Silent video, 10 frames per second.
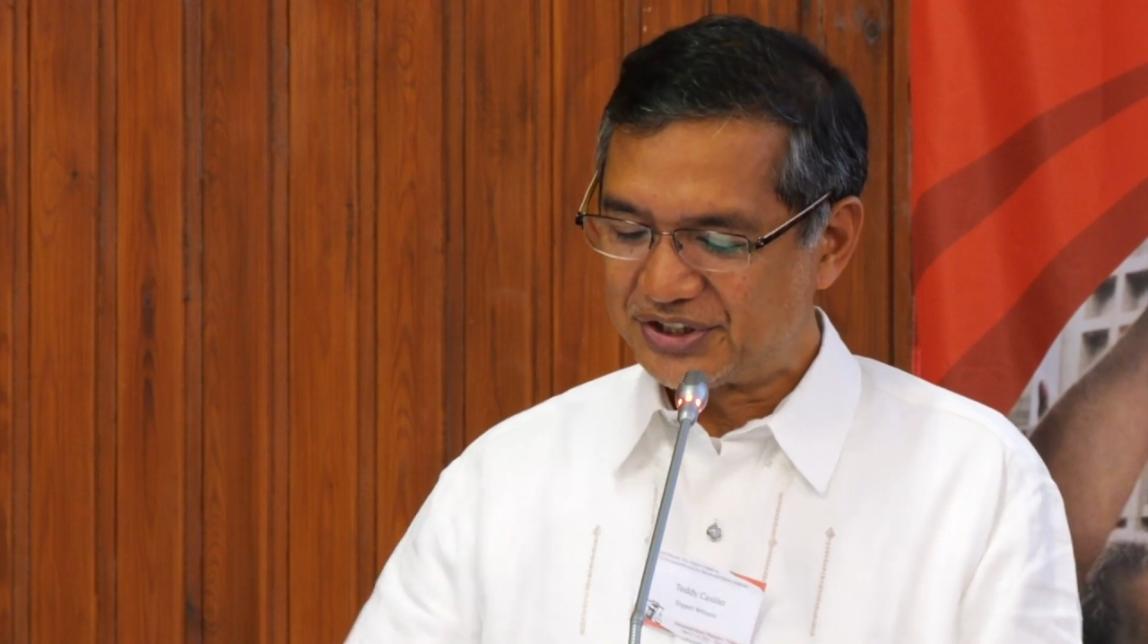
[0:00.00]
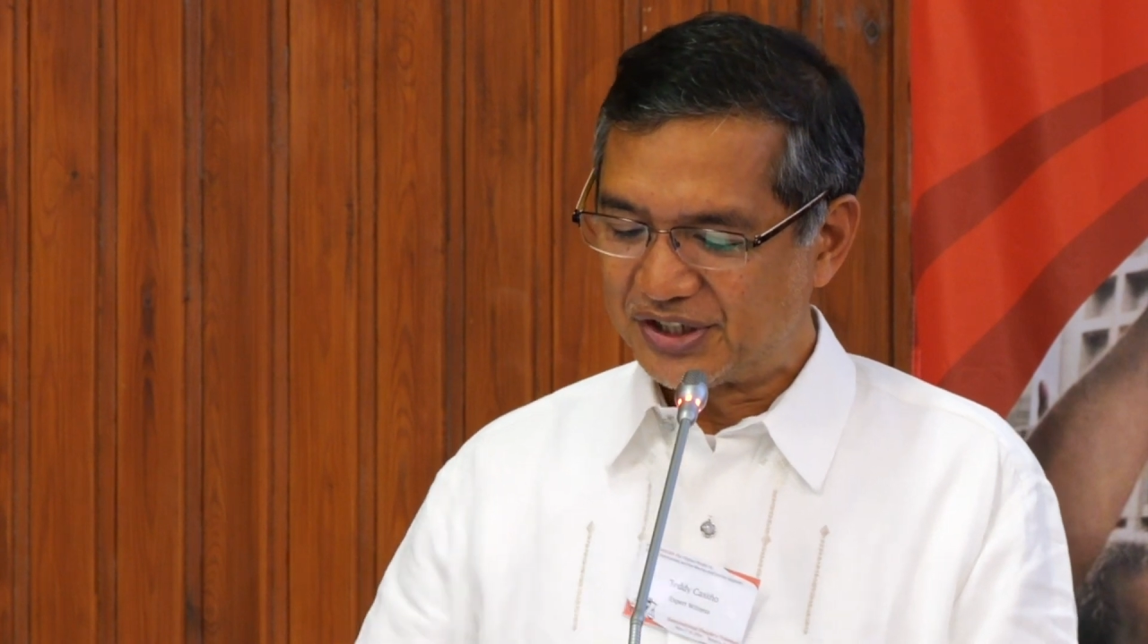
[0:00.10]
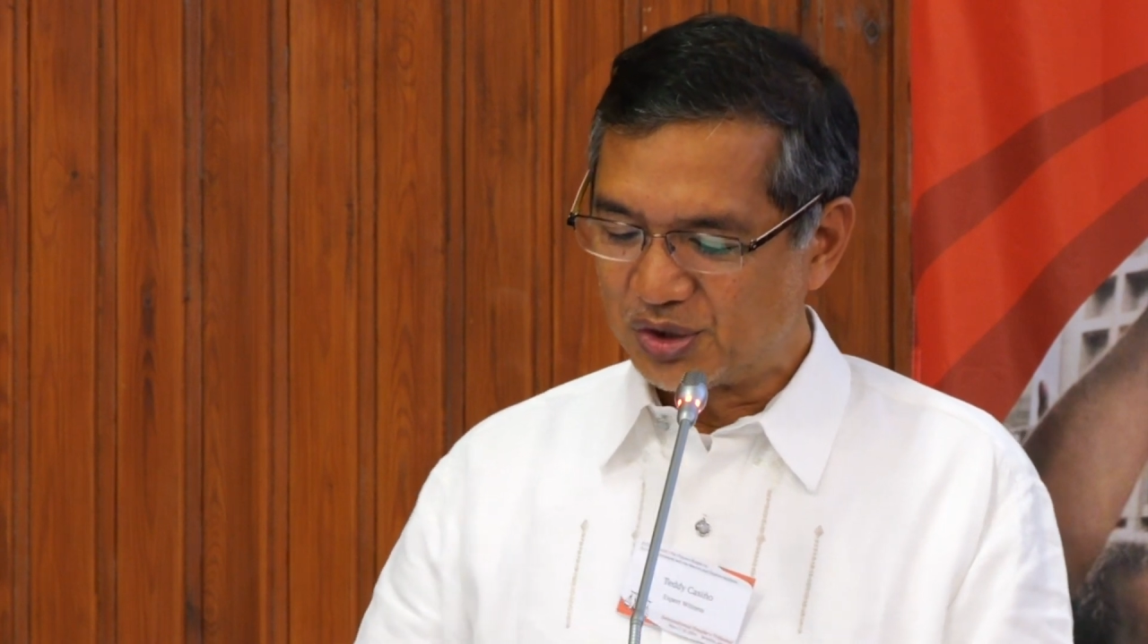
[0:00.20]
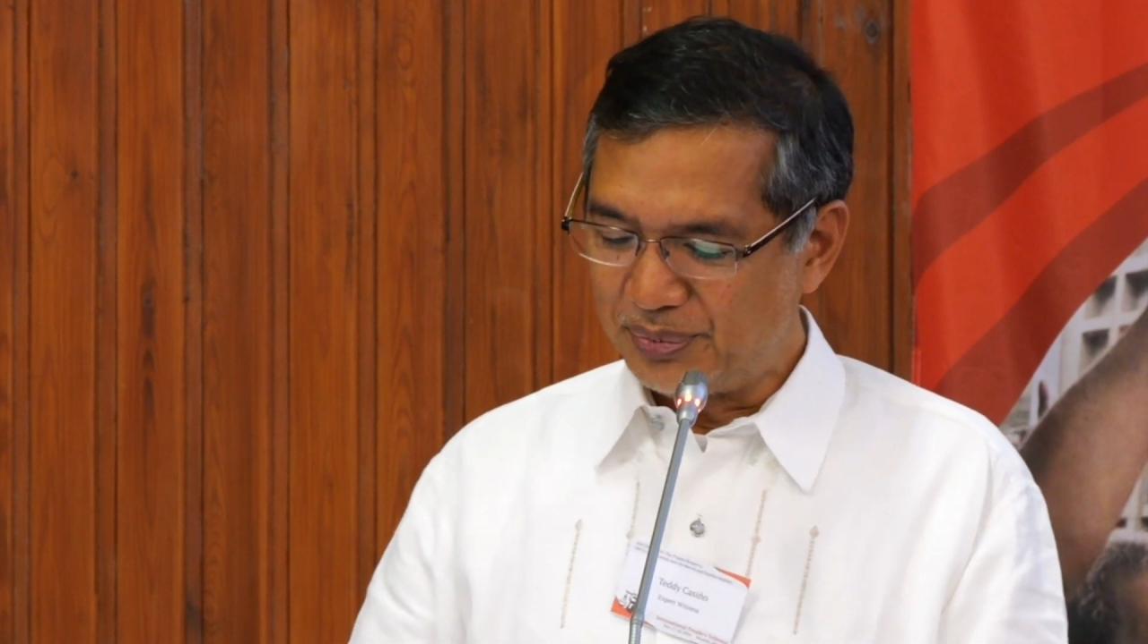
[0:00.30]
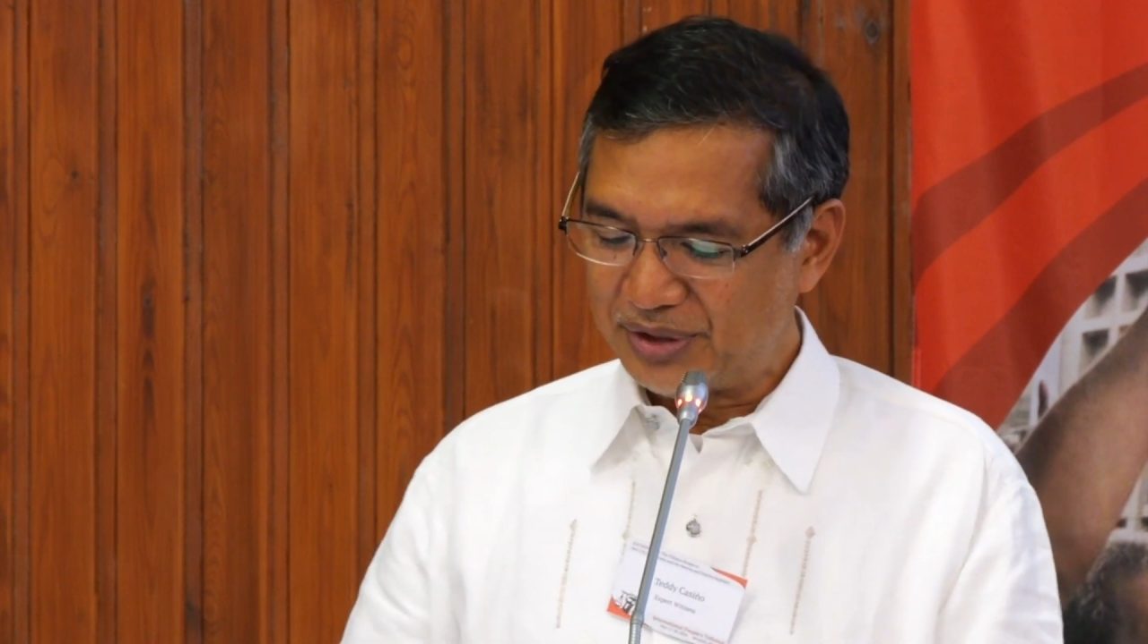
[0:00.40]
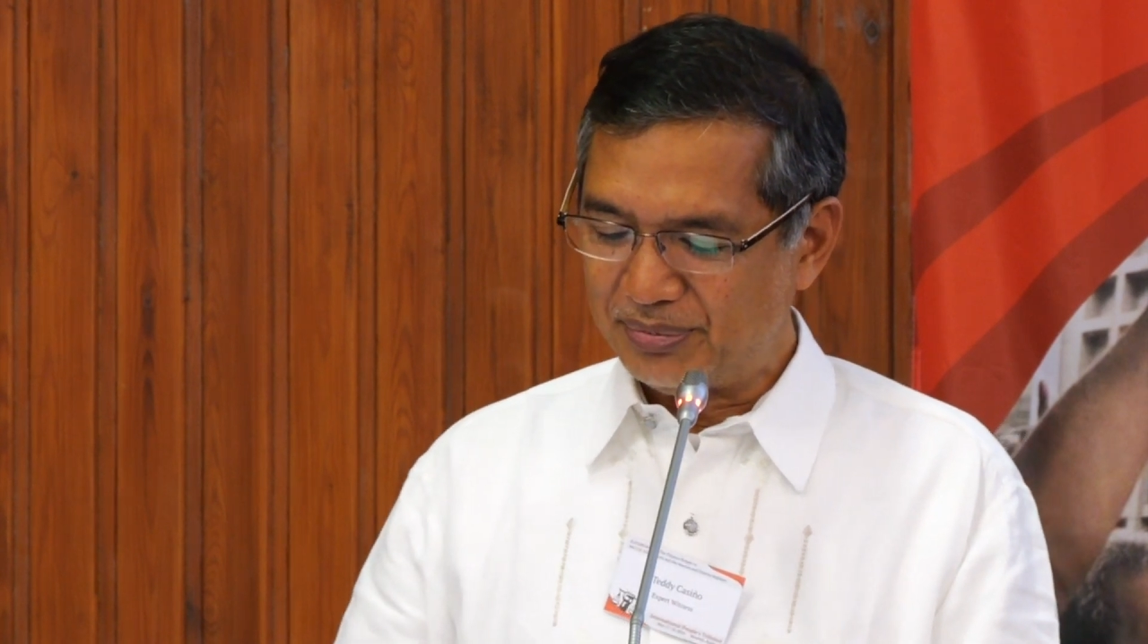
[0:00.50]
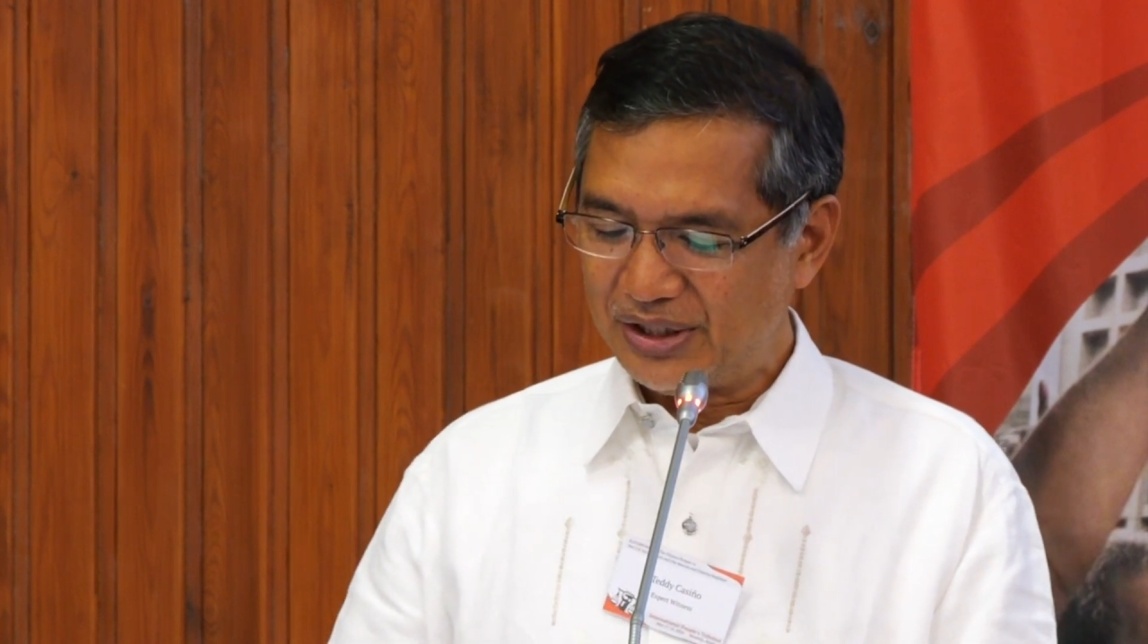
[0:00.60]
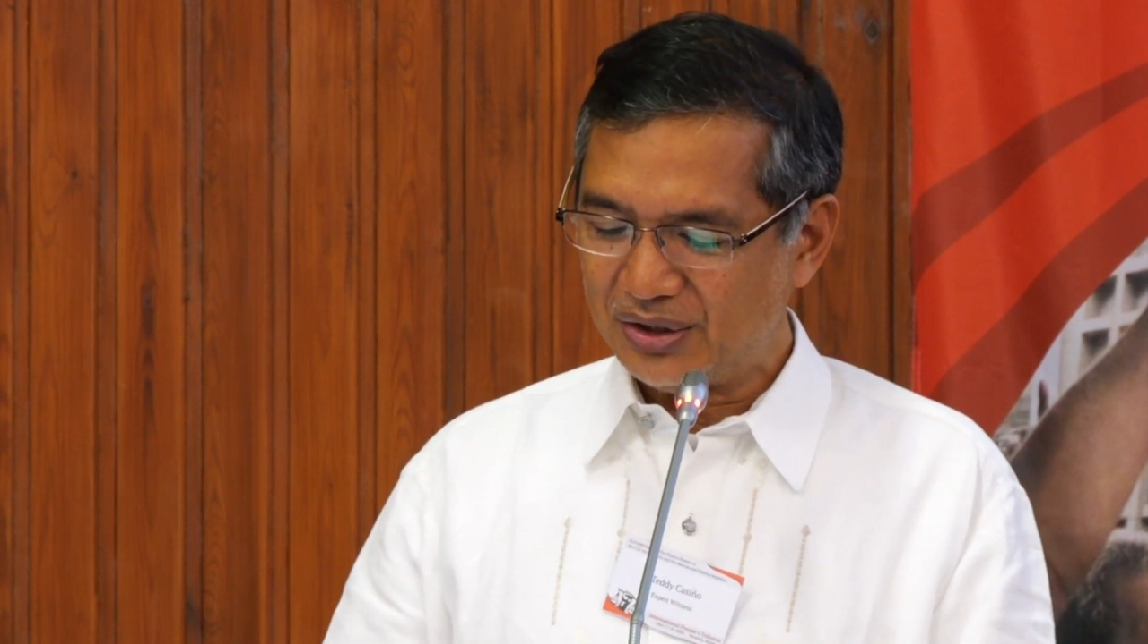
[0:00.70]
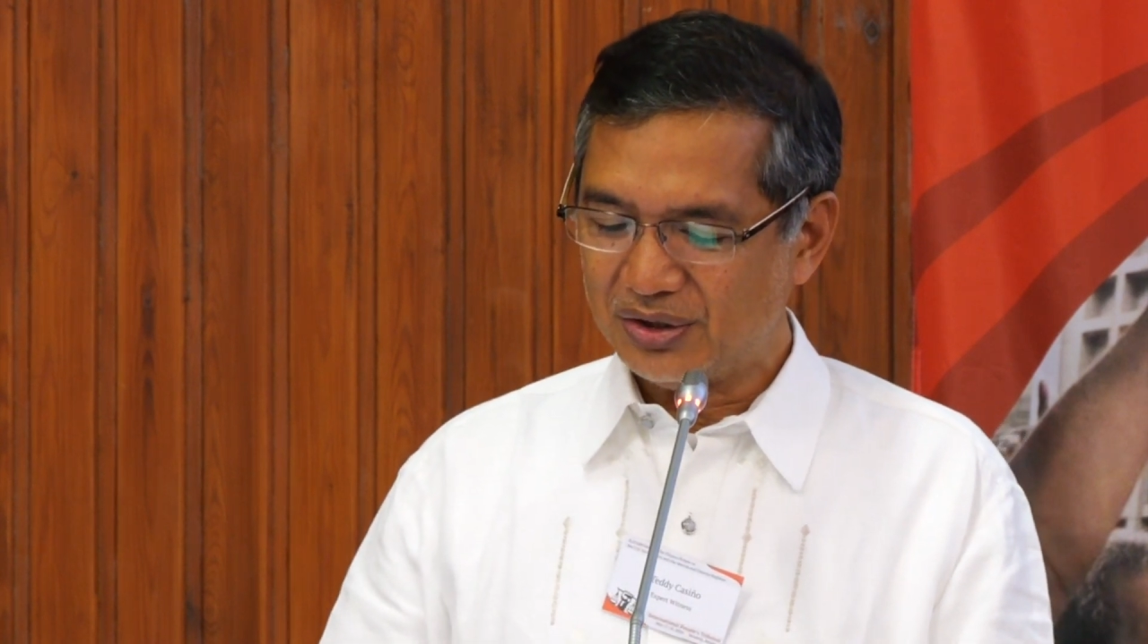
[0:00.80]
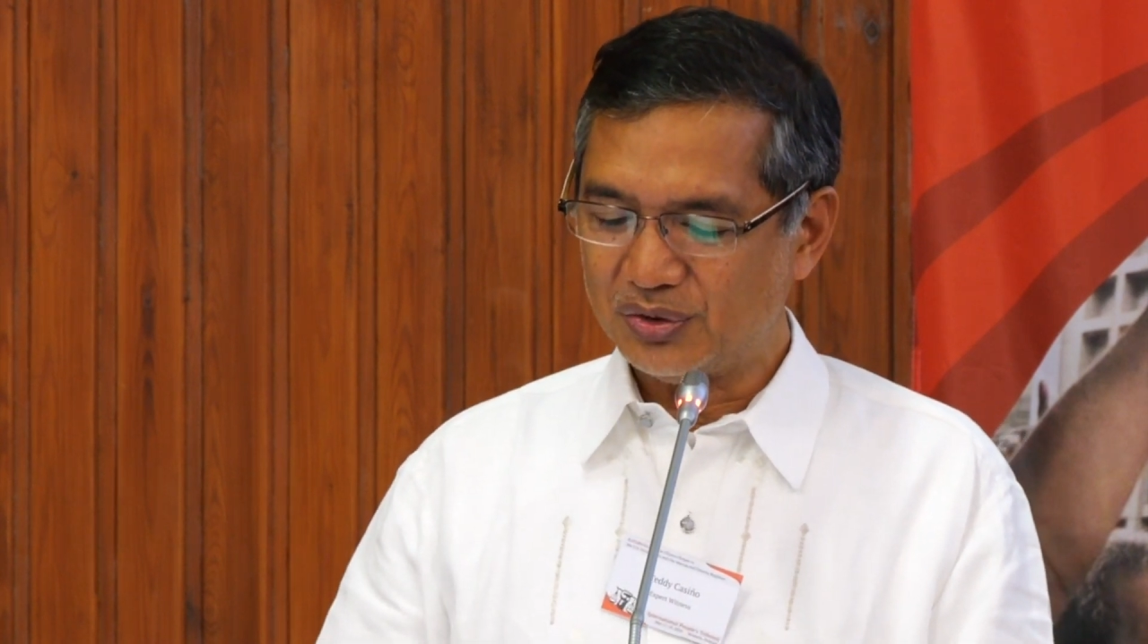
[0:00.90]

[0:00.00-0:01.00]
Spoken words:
their commitment